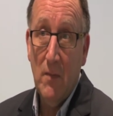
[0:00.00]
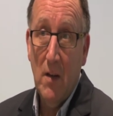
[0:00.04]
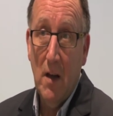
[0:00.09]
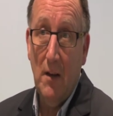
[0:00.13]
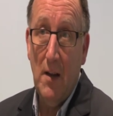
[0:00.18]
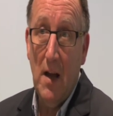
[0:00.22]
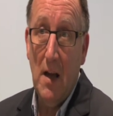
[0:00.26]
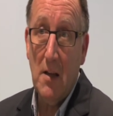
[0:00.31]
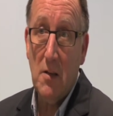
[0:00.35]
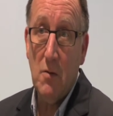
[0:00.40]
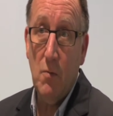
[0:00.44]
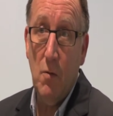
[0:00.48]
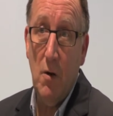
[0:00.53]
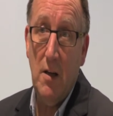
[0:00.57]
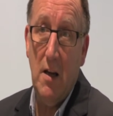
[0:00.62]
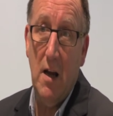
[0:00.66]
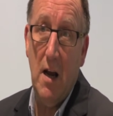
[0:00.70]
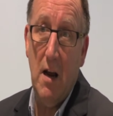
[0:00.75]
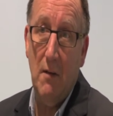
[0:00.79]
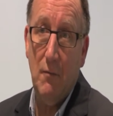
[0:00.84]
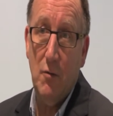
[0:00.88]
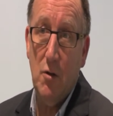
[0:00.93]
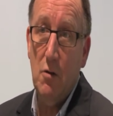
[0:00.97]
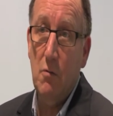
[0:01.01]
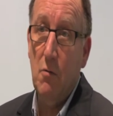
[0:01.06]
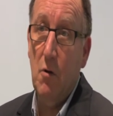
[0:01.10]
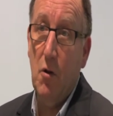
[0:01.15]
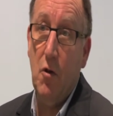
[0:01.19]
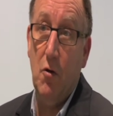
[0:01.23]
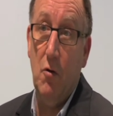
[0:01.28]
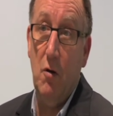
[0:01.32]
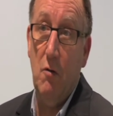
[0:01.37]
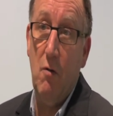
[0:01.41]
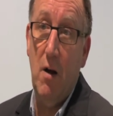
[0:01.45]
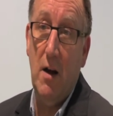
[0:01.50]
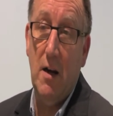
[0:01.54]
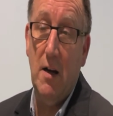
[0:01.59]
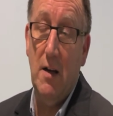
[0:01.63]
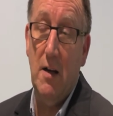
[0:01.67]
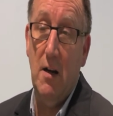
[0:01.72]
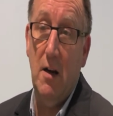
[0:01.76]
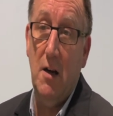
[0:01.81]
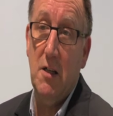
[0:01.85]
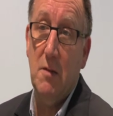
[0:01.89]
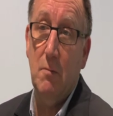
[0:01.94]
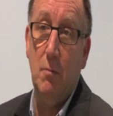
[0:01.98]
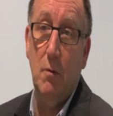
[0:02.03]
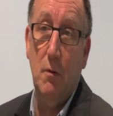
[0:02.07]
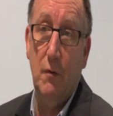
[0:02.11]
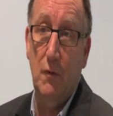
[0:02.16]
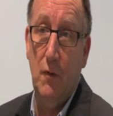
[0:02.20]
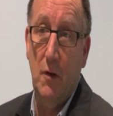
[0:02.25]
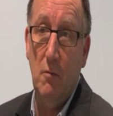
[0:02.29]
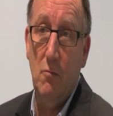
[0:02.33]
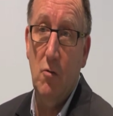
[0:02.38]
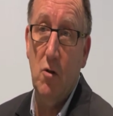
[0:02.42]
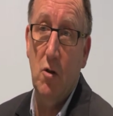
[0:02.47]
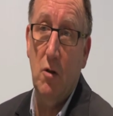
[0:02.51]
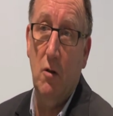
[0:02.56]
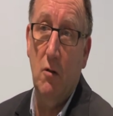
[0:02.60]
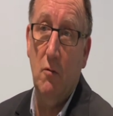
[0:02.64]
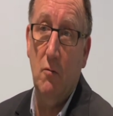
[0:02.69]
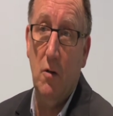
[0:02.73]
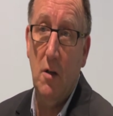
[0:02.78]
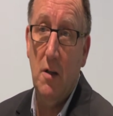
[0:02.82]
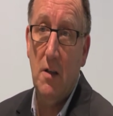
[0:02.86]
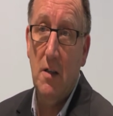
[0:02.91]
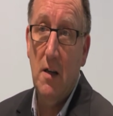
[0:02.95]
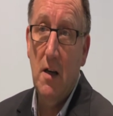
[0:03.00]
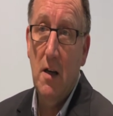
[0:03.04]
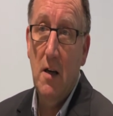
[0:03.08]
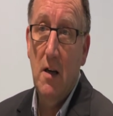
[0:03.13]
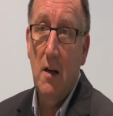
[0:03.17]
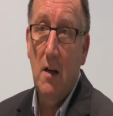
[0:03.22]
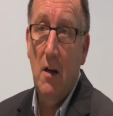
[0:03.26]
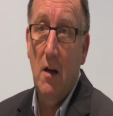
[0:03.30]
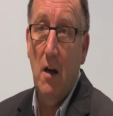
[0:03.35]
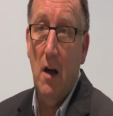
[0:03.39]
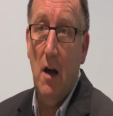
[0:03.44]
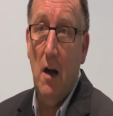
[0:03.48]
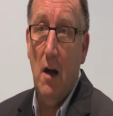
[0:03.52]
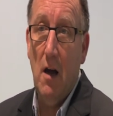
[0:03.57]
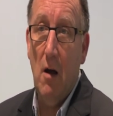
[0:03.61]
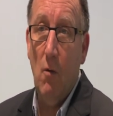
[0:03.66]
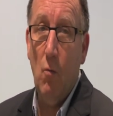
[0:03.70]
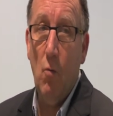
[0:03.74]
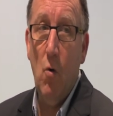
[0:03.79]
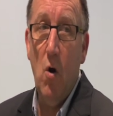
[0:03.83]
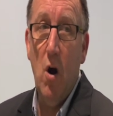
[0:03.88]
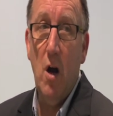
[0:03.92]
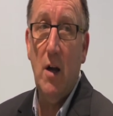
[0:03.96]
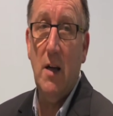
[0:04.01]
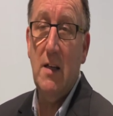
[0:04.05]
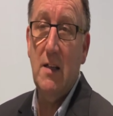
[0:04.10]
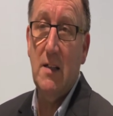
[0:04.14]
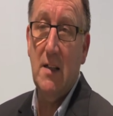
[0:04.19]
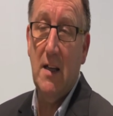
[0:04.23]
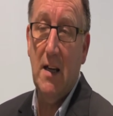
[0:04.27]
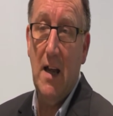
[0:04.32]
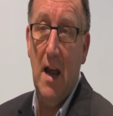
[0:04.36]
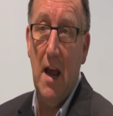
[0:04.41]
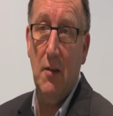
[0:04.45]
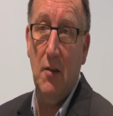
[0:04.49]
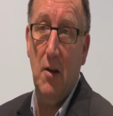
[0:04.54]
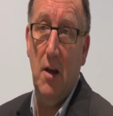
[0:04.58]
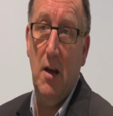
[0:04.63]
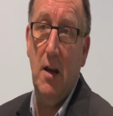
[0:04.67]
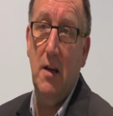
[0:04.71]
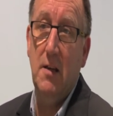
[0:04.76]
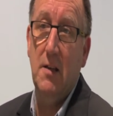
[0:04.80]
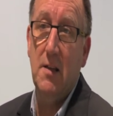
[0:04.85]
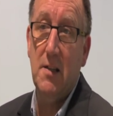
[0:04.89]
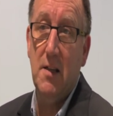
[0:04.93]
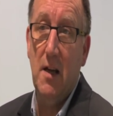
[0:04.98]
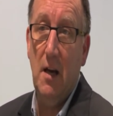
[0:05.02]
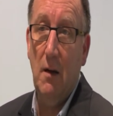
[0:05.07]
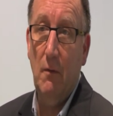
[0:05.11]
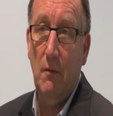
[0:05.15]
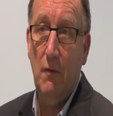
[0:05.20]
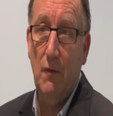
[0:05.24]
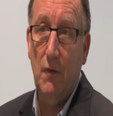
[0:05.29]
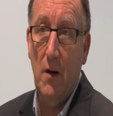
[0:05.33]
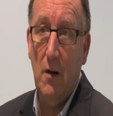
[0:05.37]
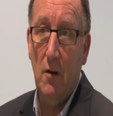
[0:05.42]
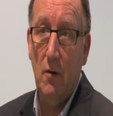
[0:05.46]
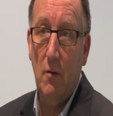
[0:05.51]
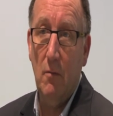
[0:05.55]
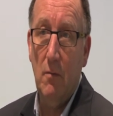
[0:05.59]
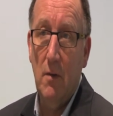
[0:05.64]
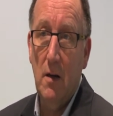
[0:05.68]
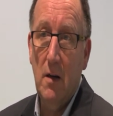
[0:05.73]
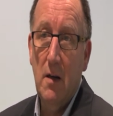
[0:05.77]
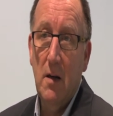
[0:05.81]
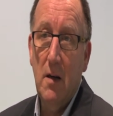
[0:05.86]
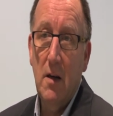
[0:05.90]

And that's where you have 2 or 3 recognisable film genres working together in the same film.